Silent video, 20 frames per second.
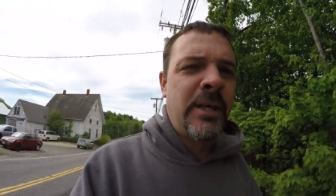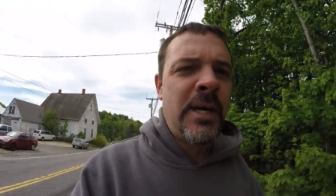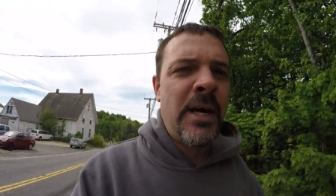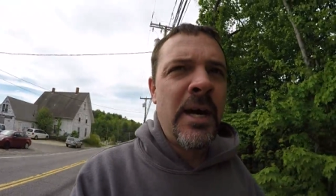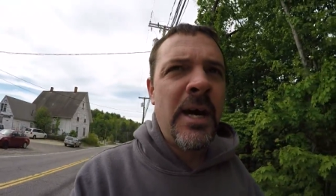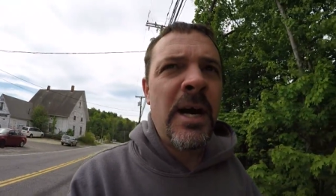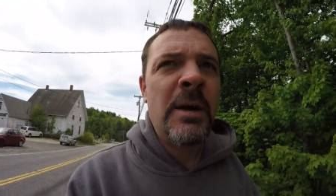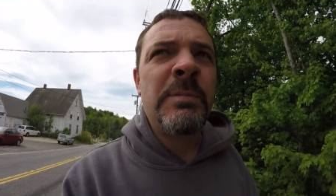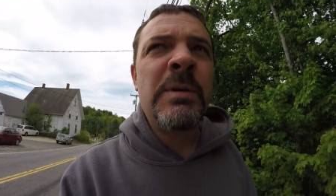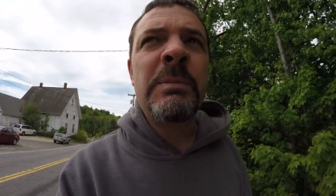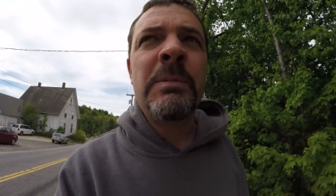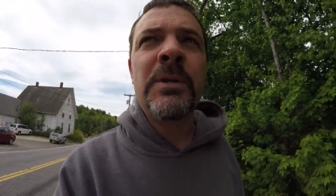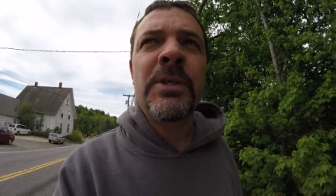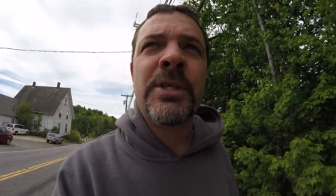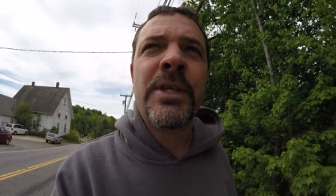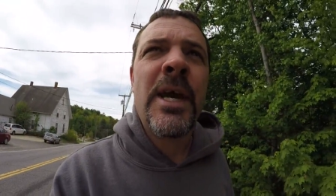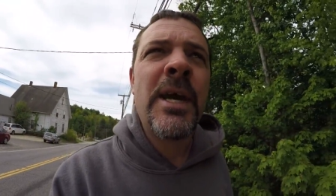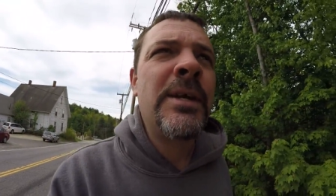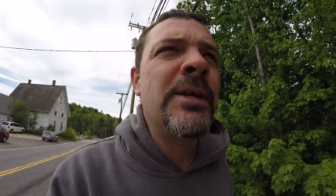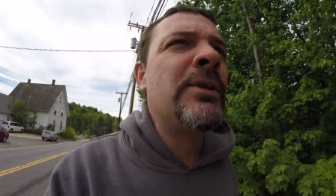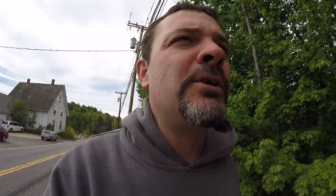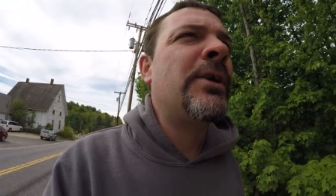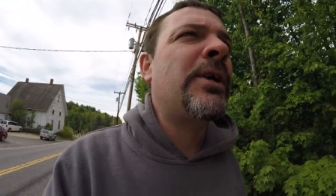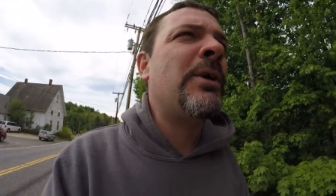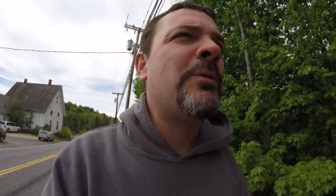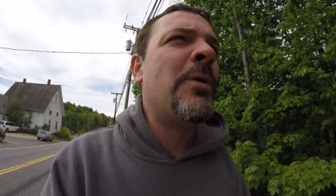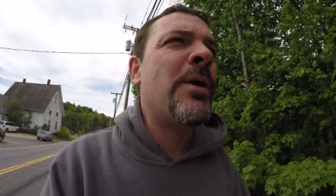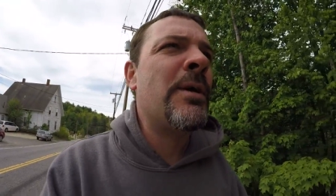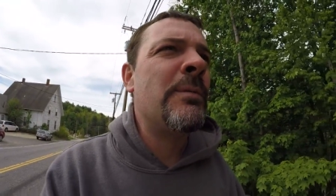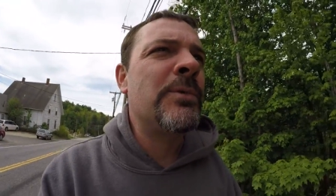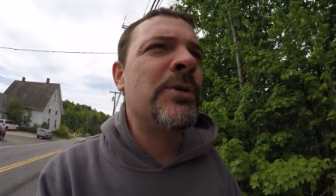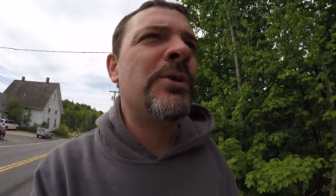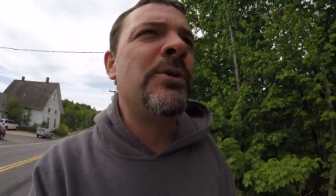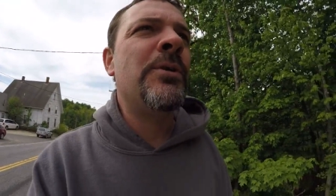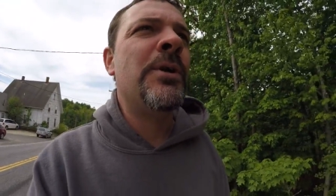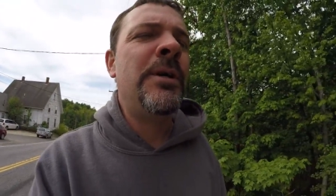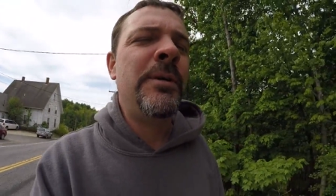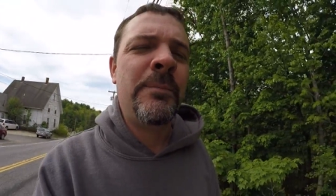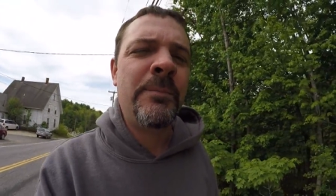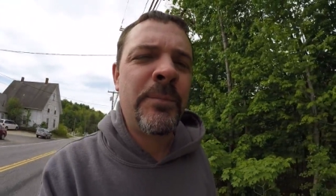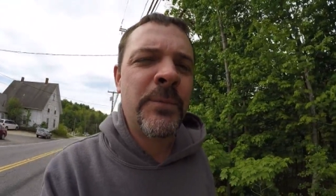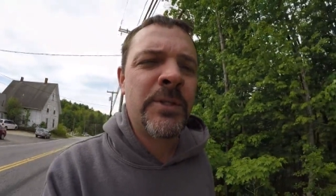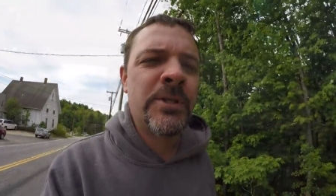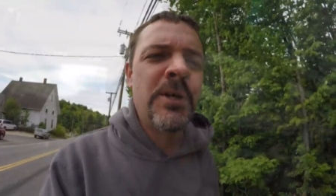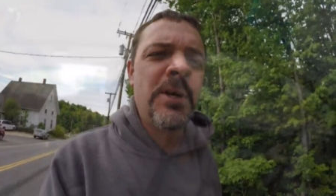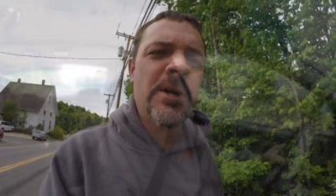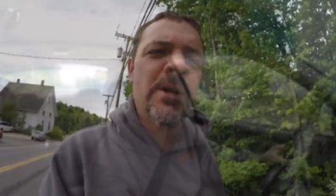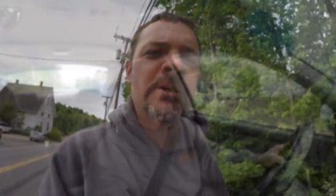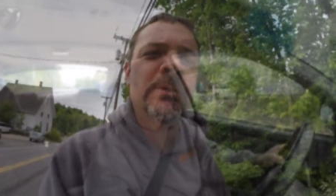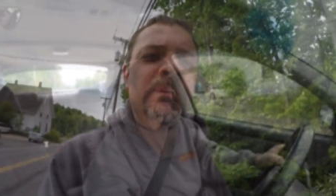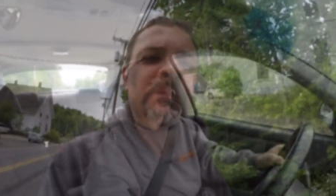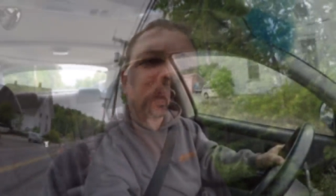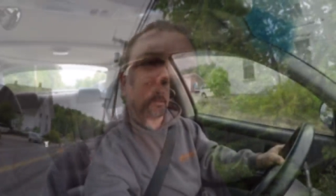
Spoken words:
car, people are starting to look at what I'm doing. So,